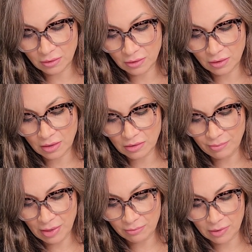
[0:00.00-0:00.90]
get the
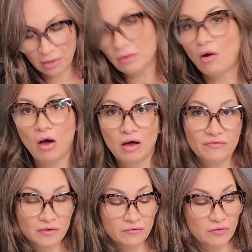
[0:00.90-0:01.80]
pigment off
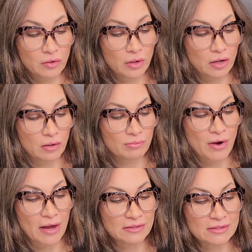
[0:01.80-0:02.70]
of your
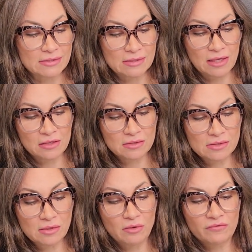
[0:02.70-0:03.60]
practice skin.
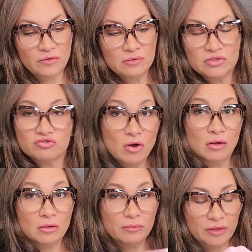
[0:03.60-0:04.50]
So if you
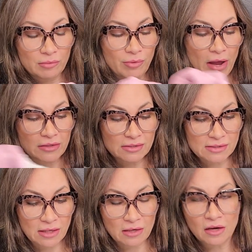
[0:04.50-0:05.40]
struggle with your practice
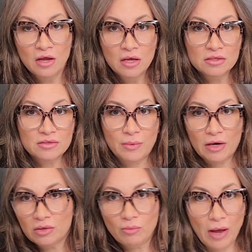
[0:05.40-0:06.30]
skin to where
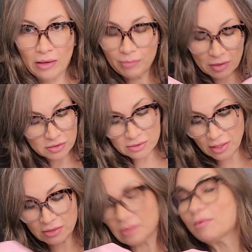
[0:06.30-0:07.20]
you wipe and it just
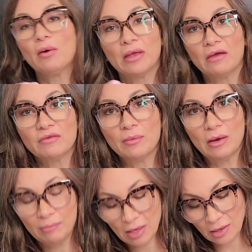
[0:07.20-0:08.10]
ends up going everywhere
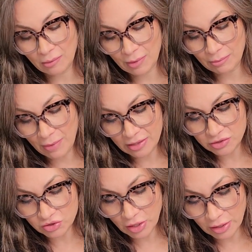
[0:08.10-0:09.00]
and making a big
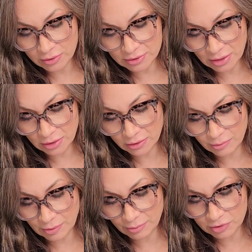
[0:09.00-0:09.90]
mess, try using a little
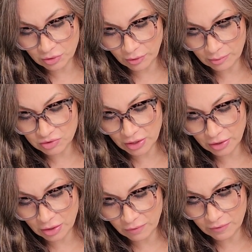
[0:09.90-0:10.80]
bit of petroleum jelly.
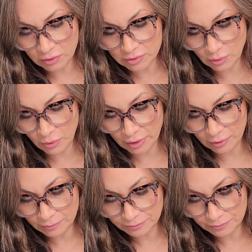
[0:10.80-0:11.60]
You can even use oil,